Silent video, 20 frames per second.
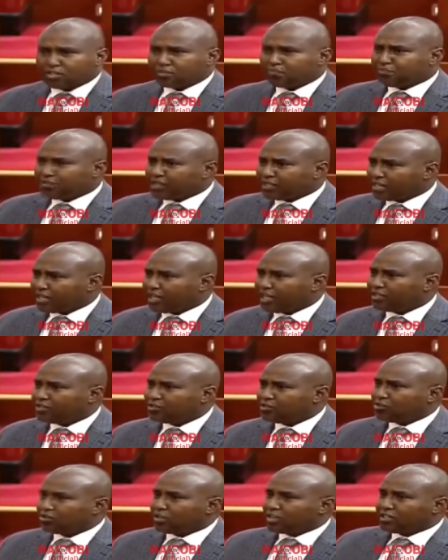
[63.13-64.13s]
Speaker,
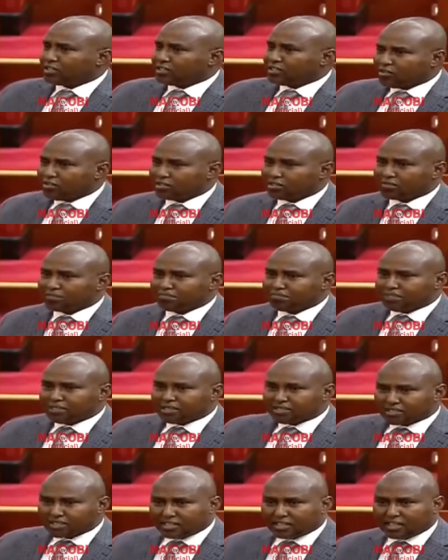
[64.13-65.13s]
you cannot
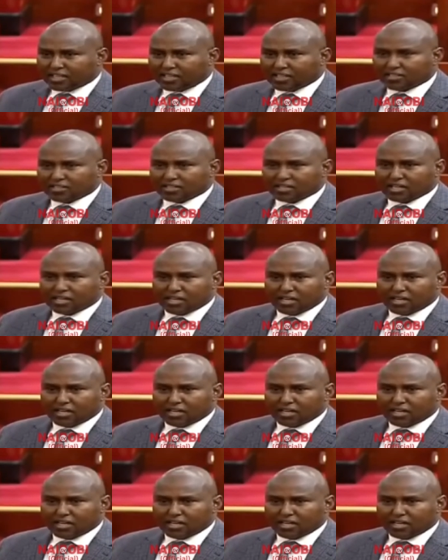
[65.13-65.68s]
bastardize